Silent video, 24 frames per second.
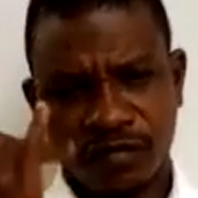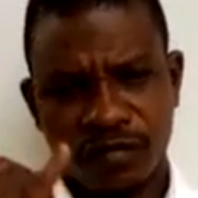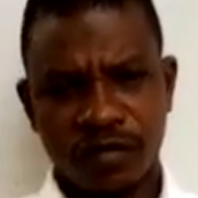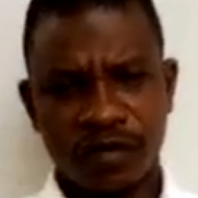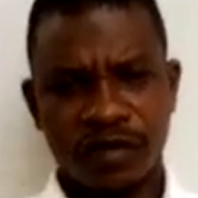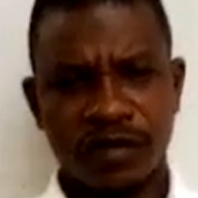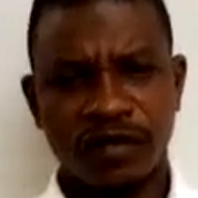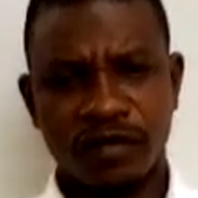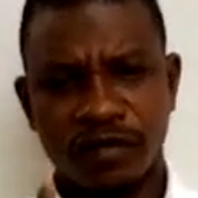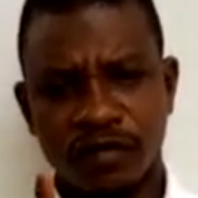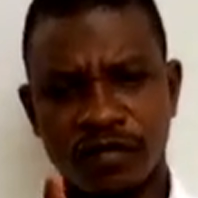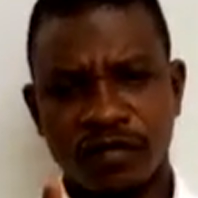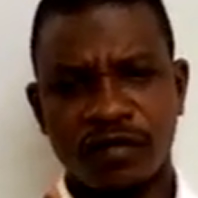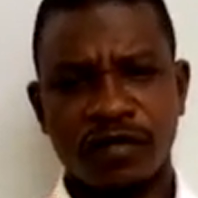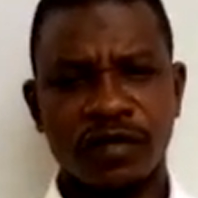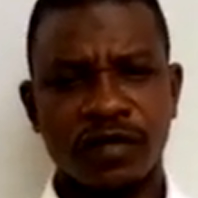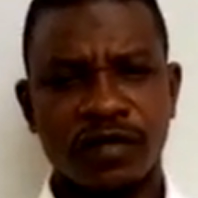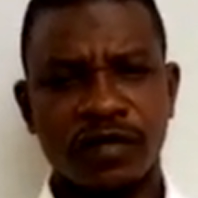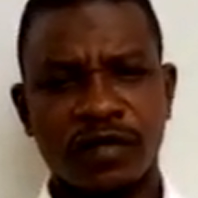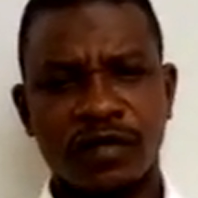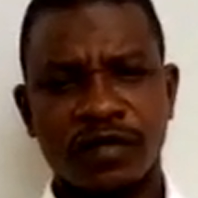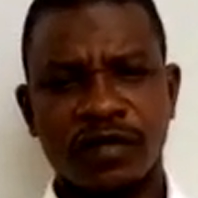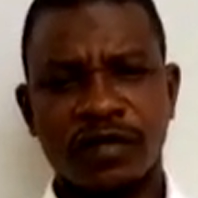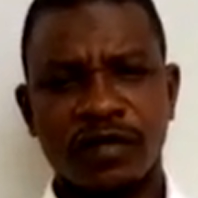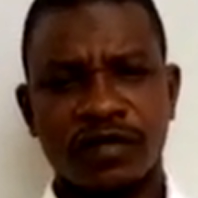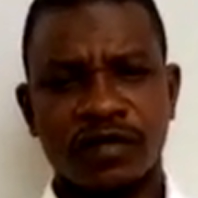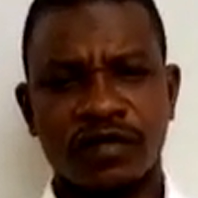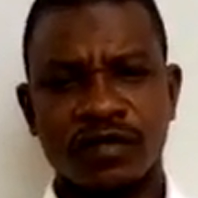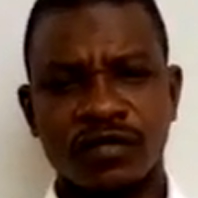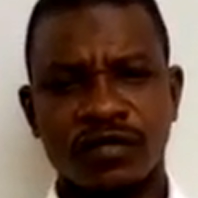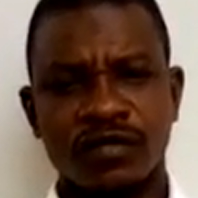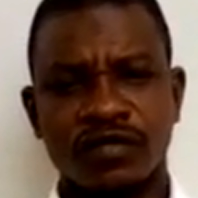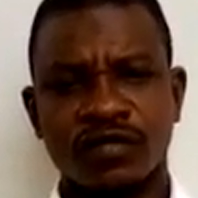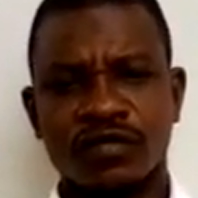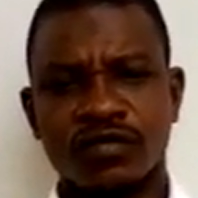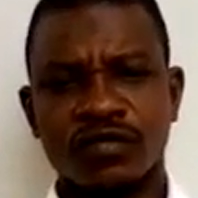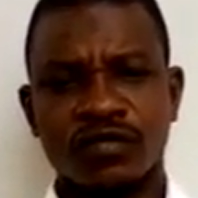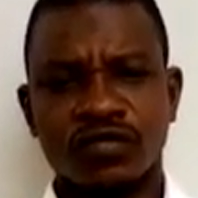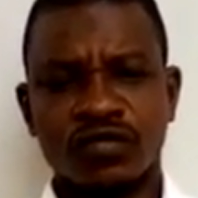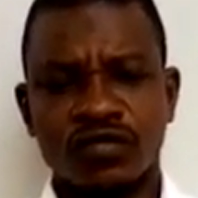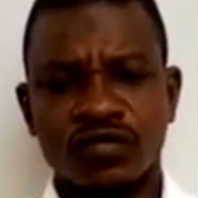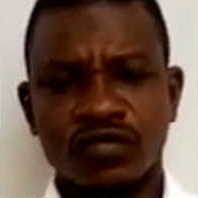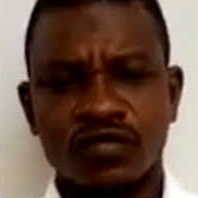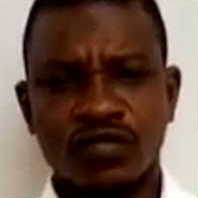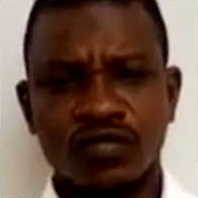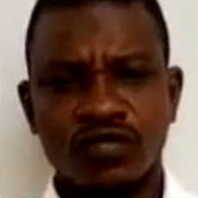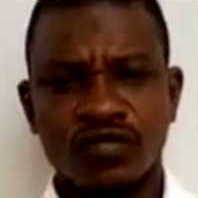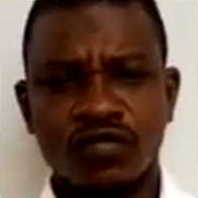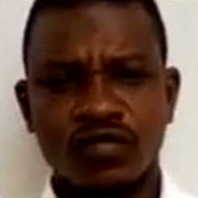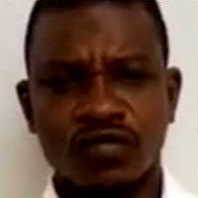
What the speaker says: To stimulate demand.